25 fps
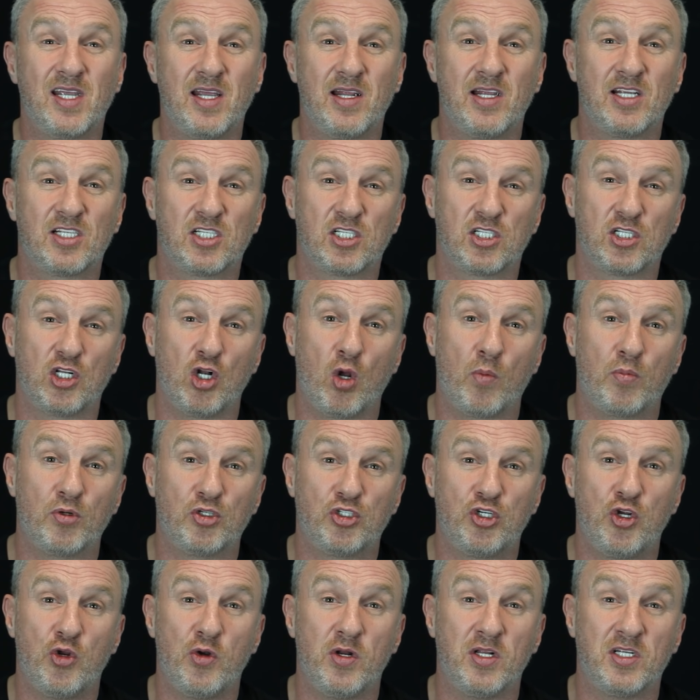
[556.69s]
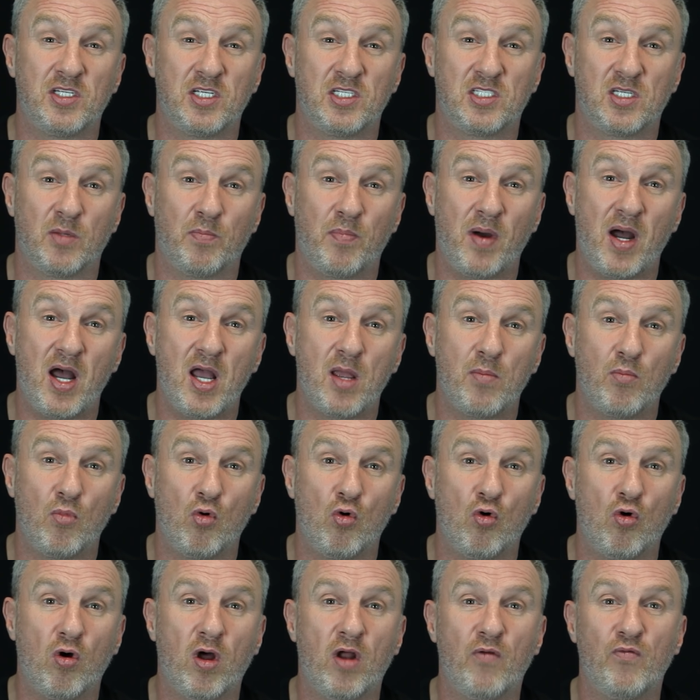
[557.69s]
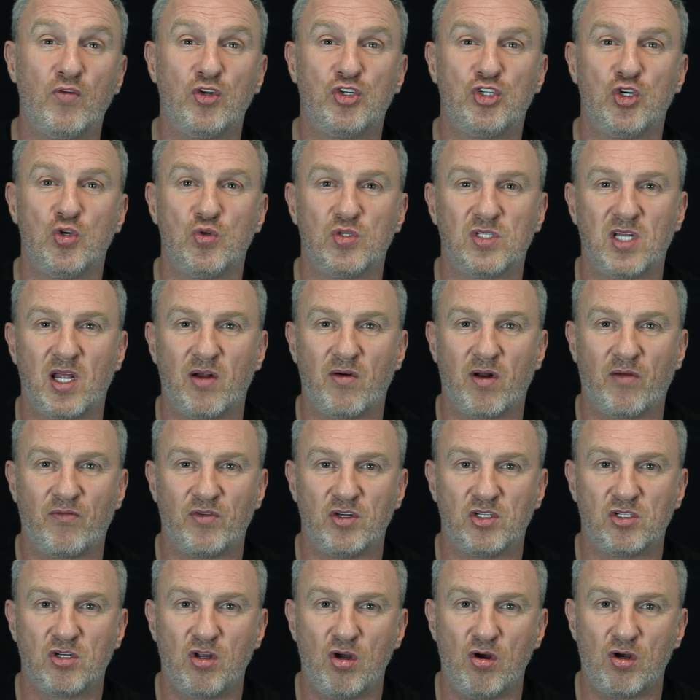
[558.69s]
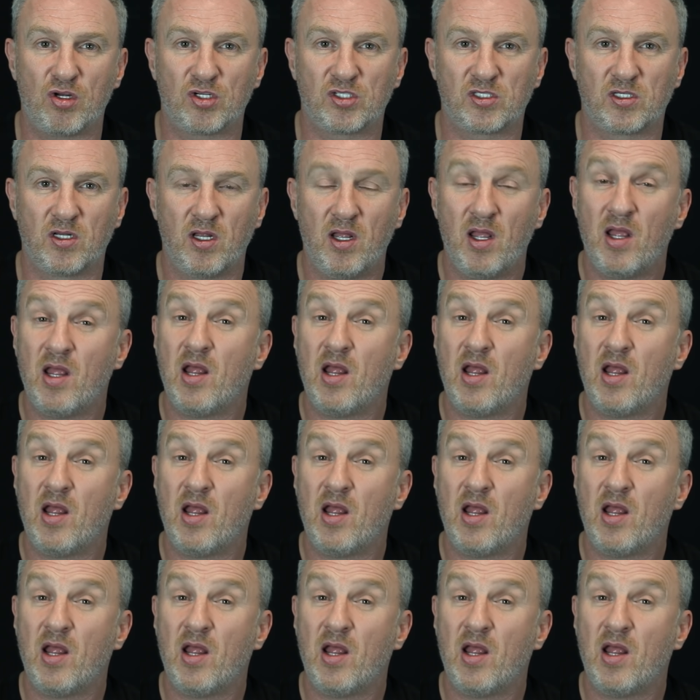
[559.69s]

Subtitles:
this as an opportunity to buy more and reduce their average cost.